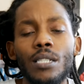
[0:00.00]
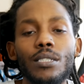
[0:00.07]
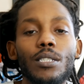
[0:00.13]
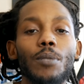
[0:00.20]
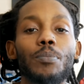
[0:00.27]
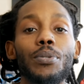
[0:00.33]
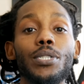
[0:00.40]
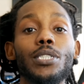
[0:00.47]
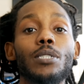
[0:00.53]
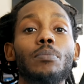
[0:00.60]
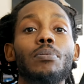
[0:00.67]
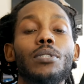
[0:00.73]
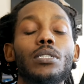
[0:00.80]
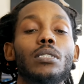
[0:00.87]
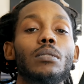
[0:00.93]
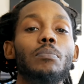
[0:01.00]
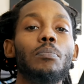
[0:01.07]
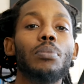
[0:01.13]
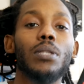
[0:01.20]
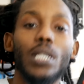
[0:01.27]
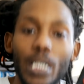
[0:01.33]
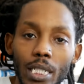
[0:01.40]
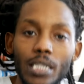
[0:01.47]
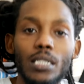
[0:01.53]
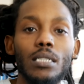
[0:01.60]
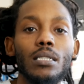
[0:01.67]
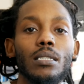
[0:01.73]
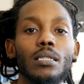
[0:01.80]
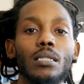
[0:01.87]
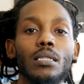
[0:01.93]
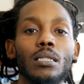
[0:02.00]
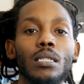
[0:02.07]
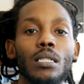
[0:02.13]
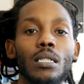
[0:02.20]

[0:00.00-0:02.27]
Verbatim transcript: So pretty, pretty, please.